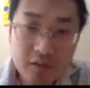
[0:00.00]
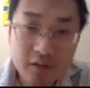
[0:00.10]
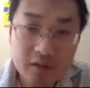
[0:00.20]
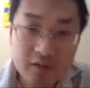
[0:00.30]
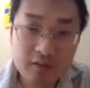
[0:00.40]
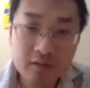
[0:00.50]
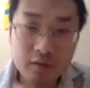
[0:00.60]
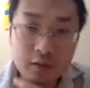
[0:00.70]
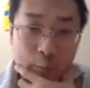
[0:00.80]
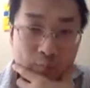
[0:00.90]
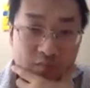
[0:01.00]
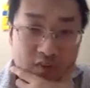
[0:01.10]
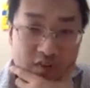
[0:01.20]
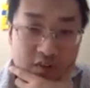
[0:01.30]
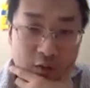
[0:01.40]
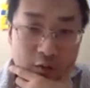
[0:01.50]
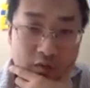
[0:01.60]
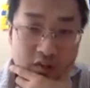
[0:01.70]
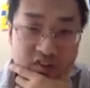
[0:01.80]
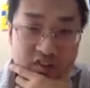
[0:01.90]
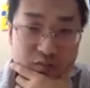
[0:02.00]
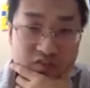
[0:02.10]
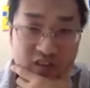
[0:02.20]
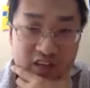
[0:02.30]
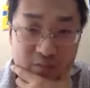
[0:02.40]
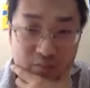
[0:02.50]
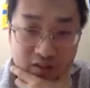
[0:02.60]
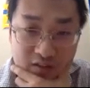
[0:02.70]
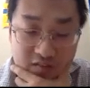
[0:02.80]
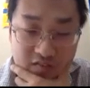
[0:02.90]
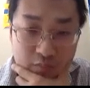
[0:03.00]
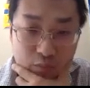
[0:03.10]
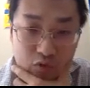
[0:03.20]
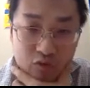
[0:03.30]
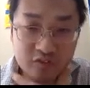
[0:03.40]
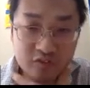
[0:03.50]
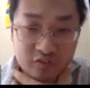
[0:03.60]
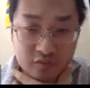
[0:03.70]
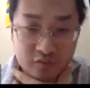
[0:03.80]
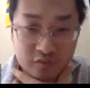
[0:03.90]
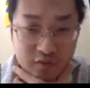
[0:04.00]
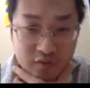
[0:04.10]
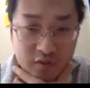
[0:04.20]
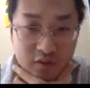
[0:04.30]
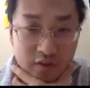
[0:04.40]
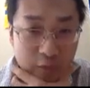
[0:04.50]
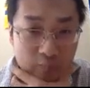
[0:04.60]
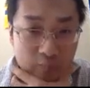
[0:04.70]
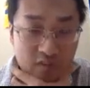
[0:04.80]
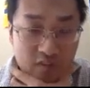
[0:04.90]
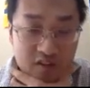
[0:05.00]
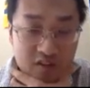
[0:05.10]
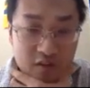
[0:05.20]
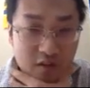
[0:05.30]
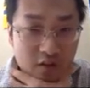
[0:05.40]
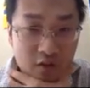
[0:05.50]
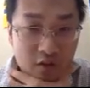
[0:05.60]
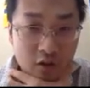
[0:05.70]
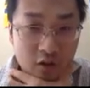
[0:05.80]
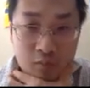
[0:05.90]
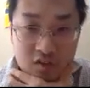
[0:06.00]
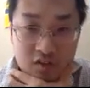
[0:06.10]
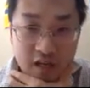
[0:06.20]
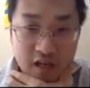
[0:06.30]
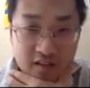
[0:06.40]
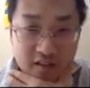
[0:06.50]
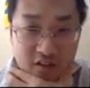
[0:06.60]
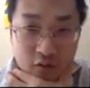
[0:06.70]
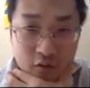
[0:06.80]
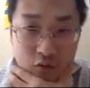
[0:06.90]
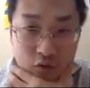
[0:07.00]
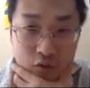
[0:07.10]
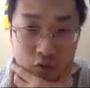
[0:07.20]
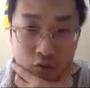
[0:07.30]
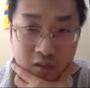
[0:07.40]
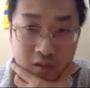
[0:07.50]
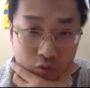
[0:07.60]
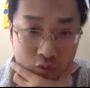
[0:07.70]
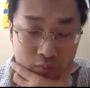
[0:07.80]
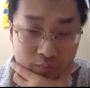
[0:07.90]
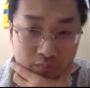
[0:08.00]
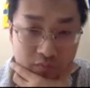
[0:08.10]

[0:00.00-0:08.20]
And so it's simplified, but the proof is almost identical to M2.